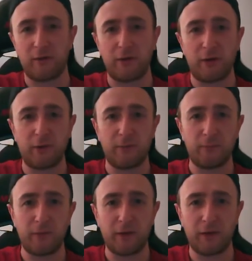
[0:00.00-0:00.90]
So
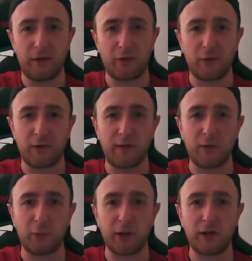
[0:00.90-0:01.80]
you know, it's not a
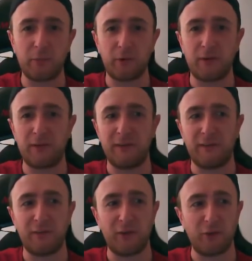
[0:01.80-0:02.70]
deal breaker, but
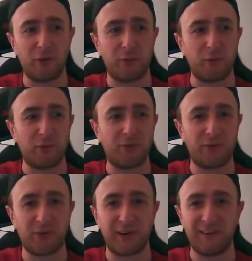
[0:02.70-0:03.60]
those are the rules
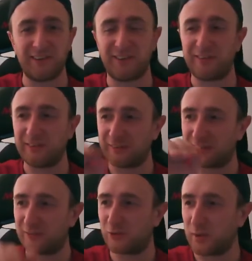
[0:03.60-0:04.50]
to try and just
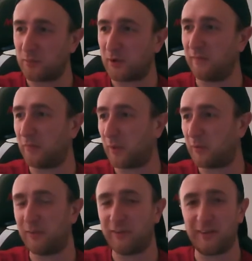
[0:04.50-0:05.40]
streamline my
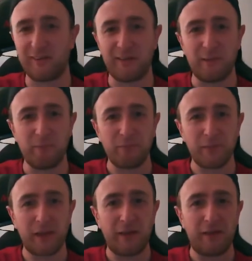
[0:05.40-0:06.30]
process.
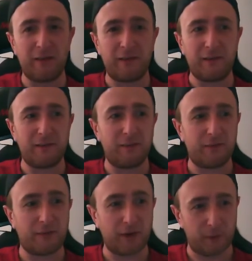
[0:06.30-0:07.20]

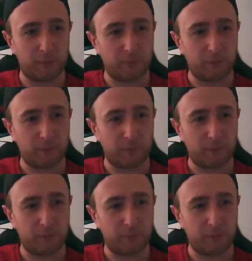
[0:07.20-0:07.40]
So